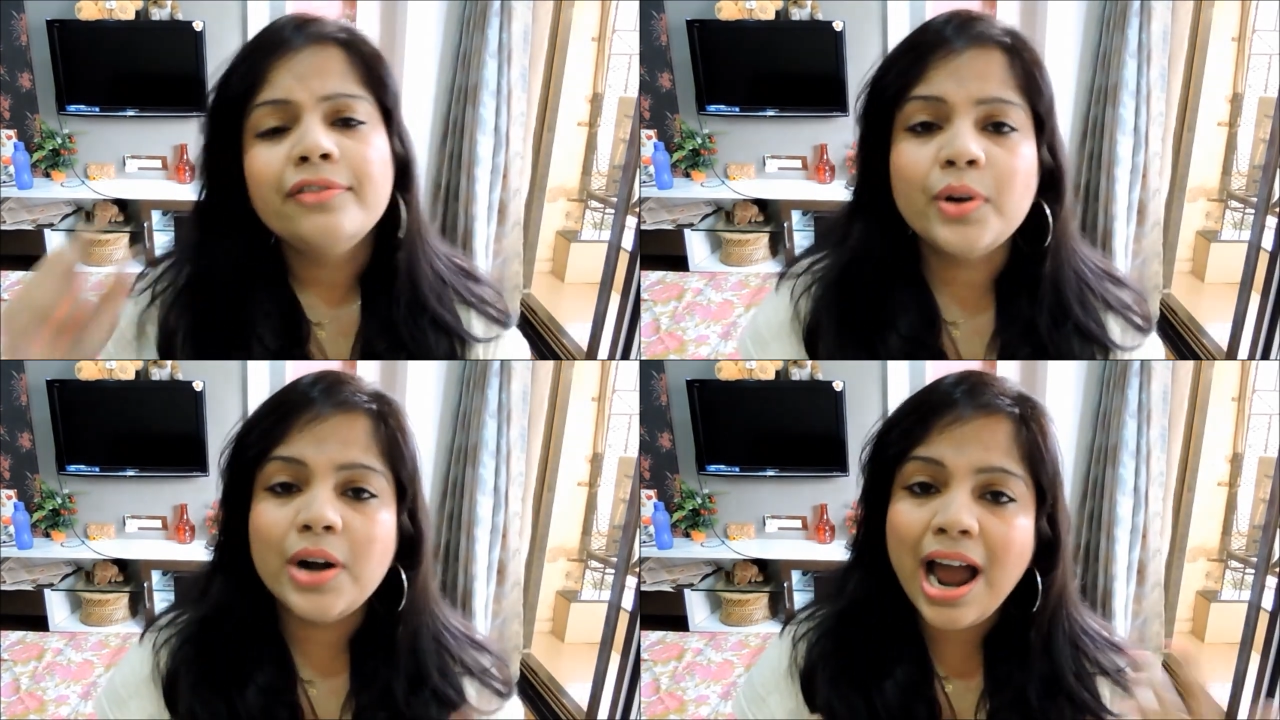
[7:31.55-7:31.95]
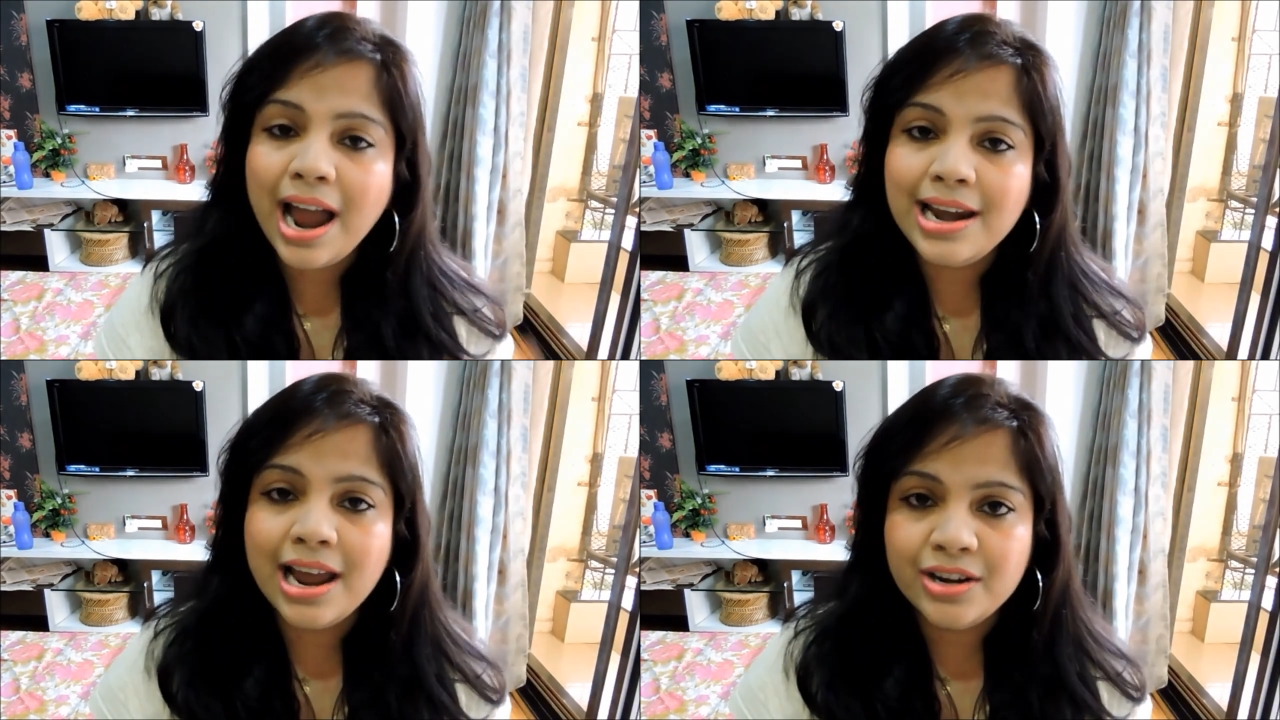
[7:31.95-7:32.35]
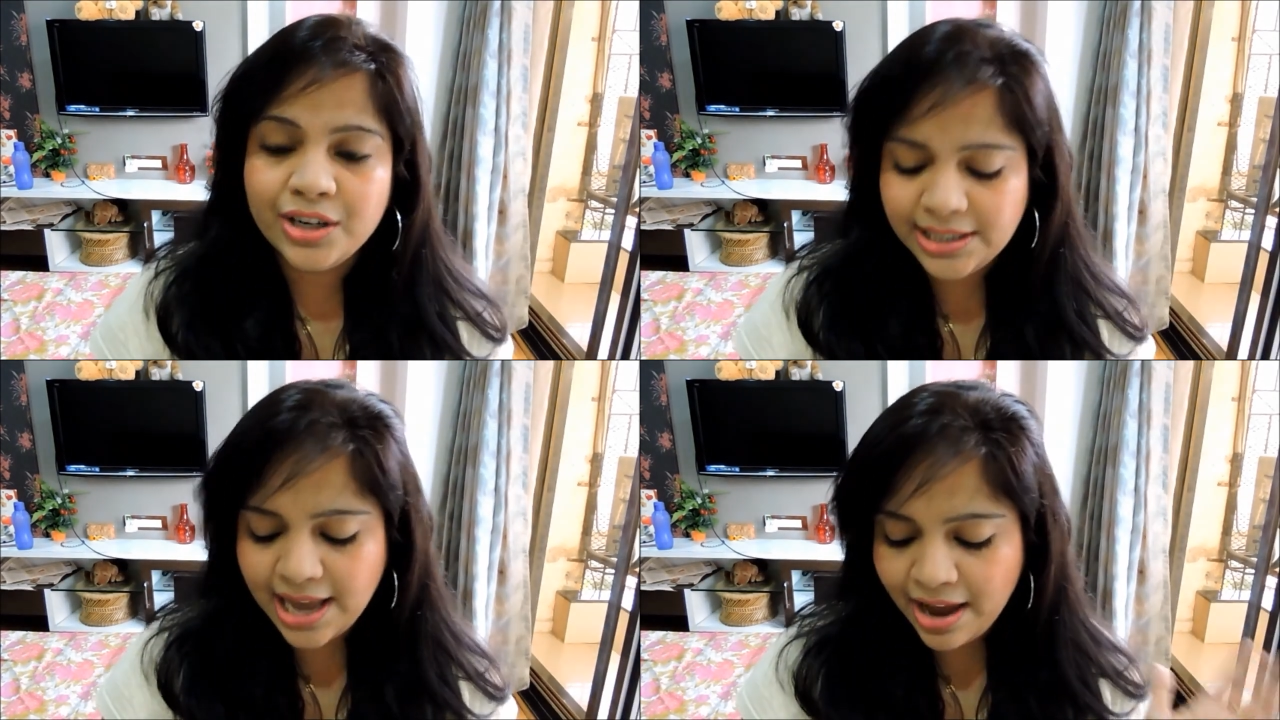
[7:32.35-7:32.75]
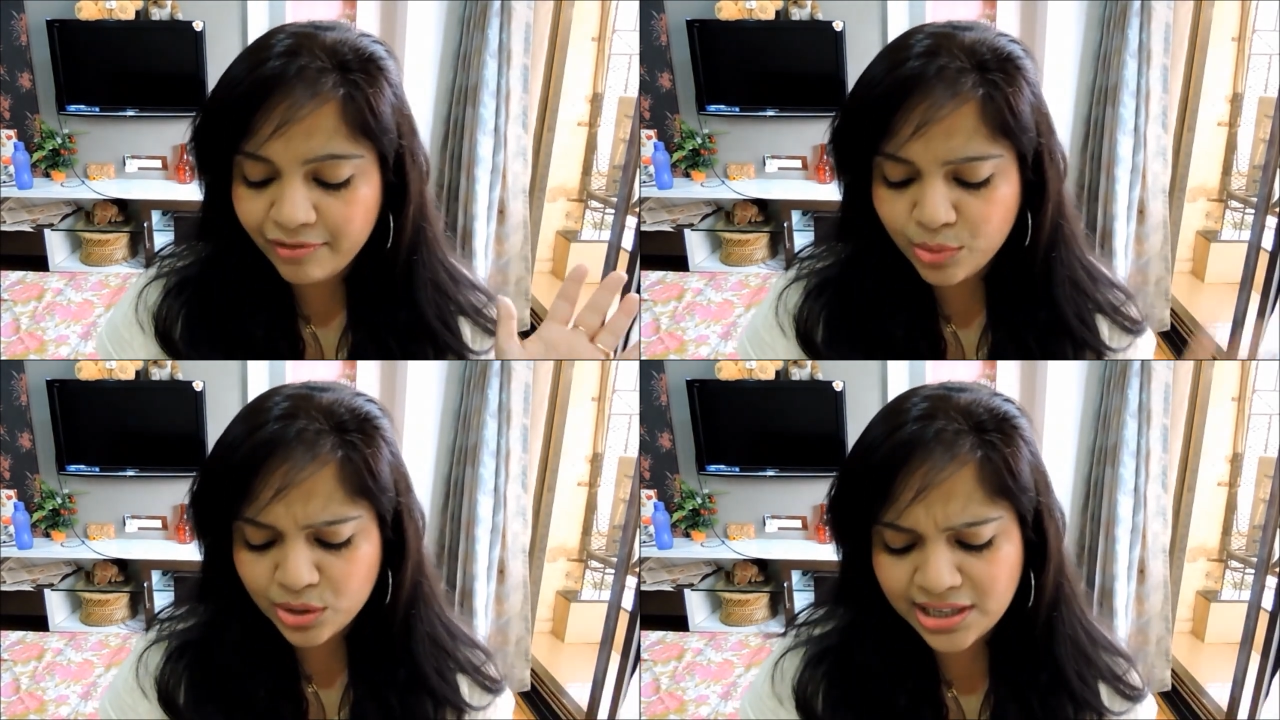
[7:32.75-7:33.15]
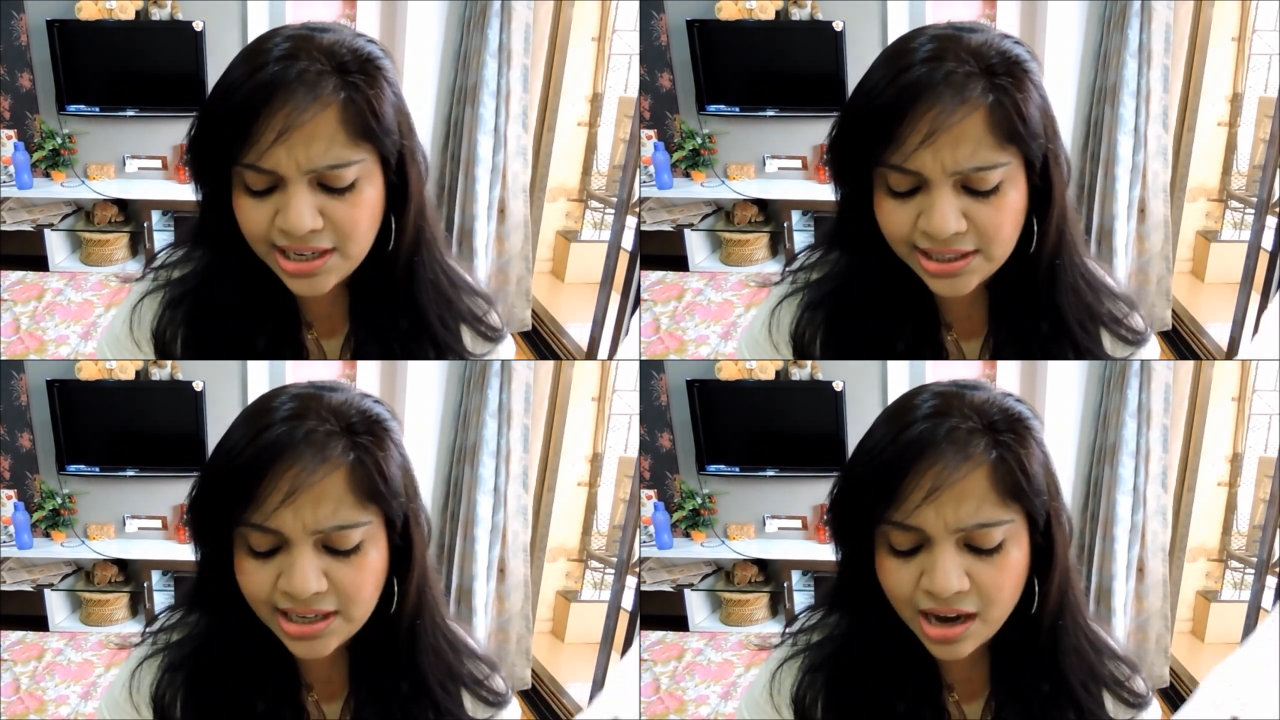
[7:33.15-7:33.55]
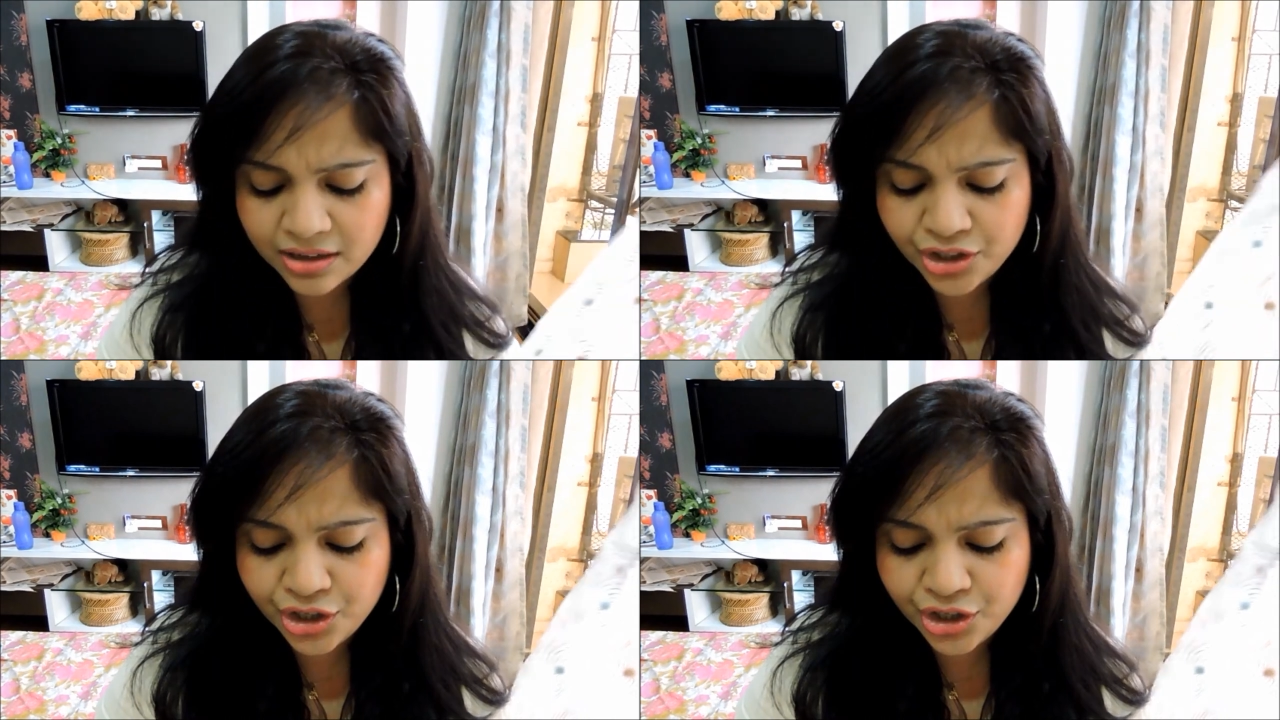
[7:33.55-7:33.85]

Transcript: for eyeliners, I have mostly stuck